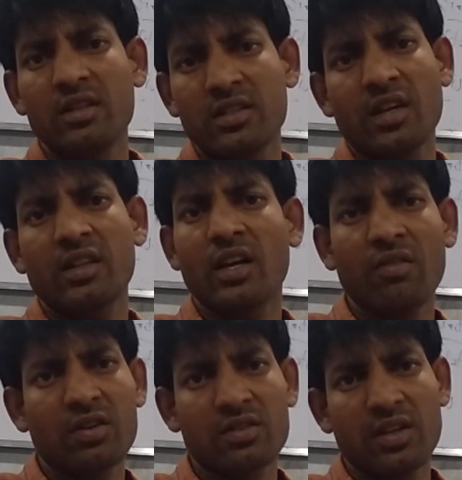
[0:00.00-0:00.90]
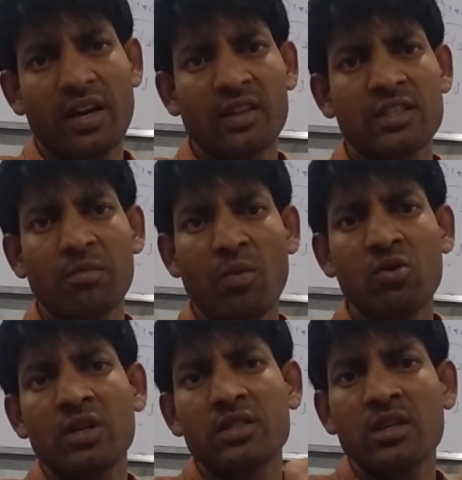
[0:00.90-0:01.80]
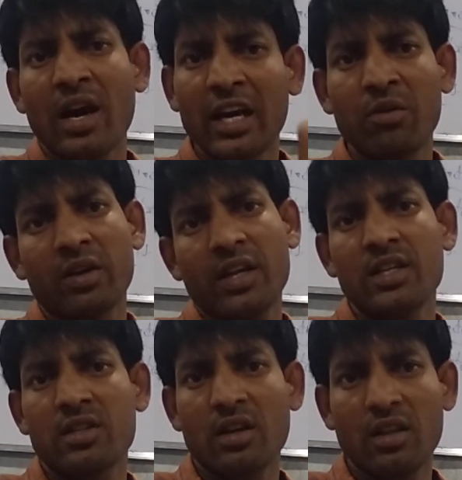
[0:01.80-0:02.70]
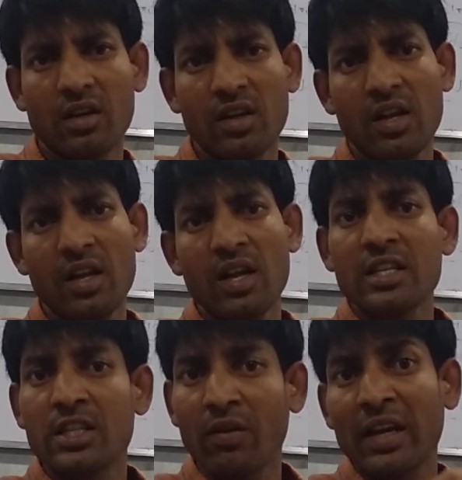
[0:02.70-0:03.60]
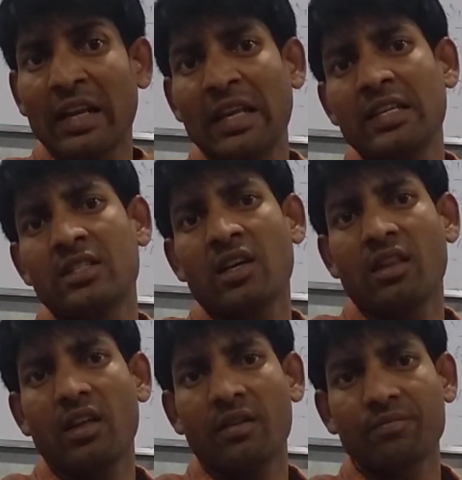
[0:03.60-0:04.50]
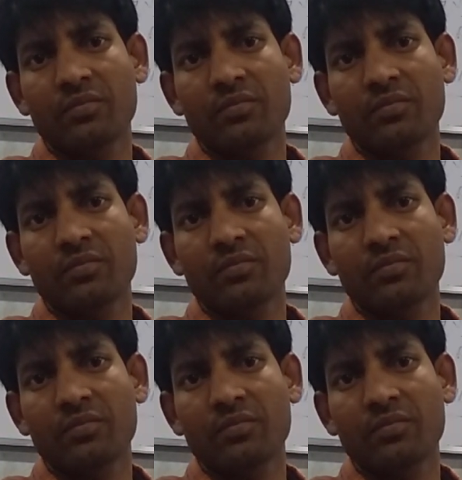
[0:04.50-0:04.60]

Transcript: These are the rivers. And the same mountains, Araval ranges are there. Shivalik ranges are there.